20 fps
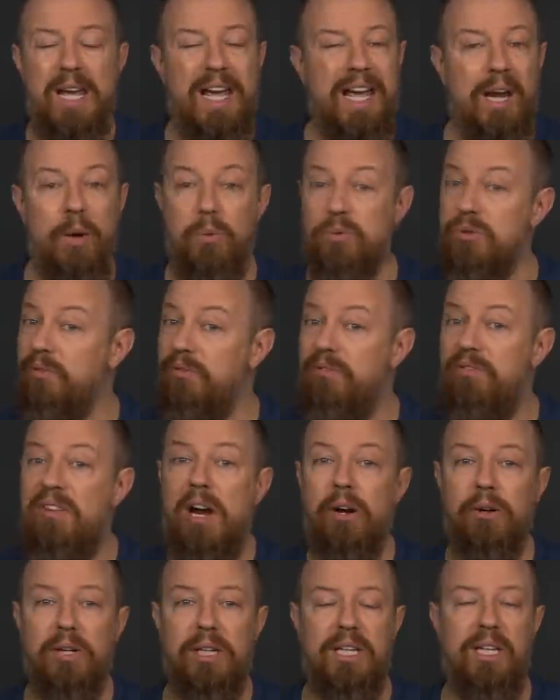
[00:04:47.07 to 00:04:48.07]
It was a
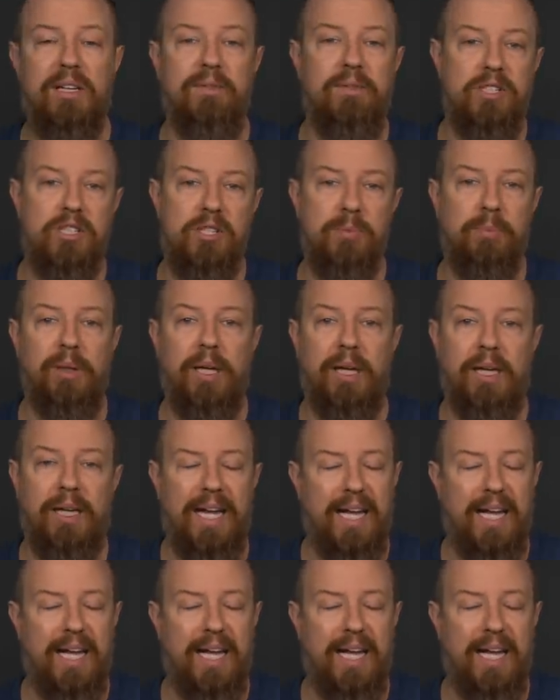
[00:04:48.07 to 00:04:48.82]
very even split.